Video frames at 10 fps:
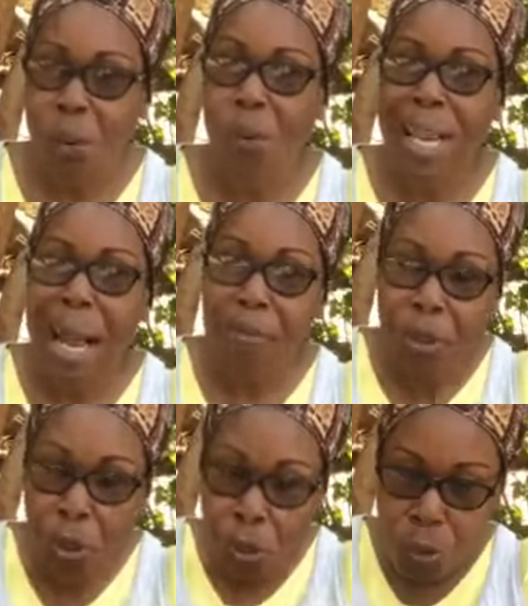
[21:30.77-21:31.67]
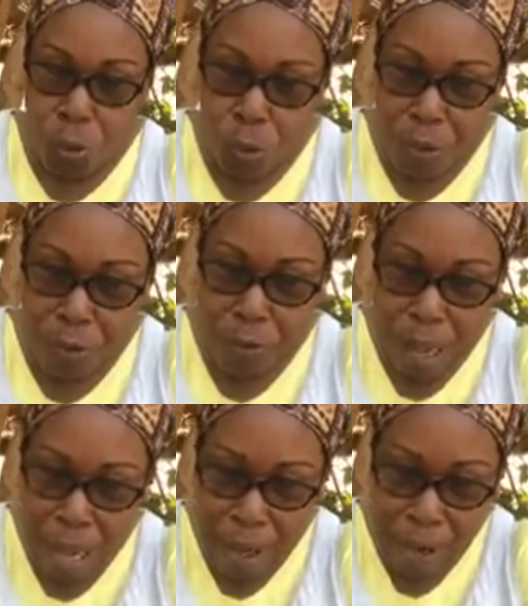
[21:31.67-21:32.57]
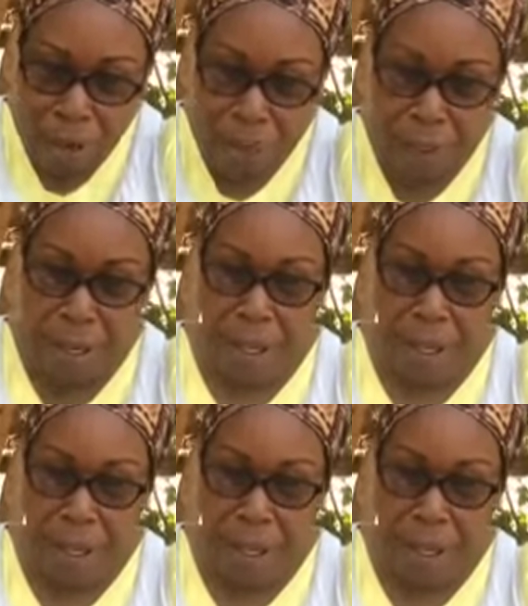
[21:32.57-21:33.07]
we have to go through the fire.